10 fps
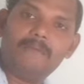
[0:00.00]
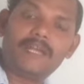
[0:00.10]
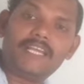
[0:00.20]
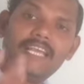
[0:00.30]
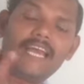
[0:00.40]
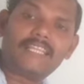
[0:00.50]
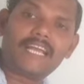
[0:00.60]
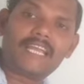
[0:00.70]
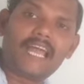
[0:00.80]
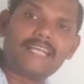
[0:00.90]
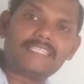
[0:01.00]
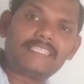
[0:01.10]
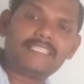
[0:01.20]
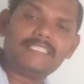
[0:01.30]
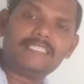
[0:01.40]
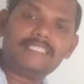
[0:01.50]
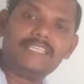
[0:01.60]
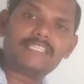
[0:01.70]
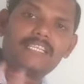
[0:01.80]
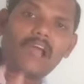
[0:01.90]
But here the grass
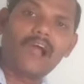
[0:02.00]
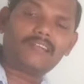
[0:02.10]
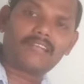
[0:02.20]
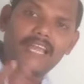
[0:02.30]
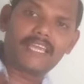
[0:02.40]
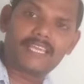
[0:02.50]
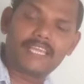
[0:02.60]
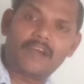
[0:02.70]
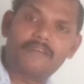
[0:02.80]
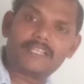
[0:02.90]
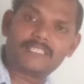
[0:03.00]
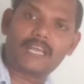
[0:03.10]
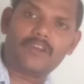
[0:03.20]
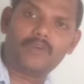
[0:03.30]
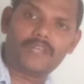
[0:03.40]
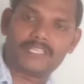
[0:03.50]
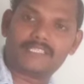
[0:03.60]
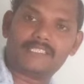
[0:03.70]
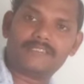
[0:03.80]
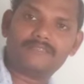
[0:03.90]
is not like in our
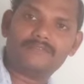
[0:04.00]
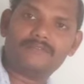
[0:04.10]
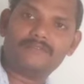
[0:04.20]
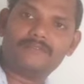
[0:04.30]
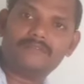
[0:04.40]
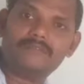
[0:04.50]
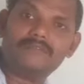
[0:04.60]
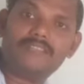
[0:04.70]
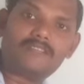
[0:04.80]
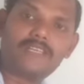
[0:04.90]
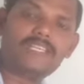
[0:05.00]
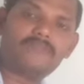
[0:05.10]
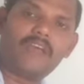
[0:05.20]
surroundings. This is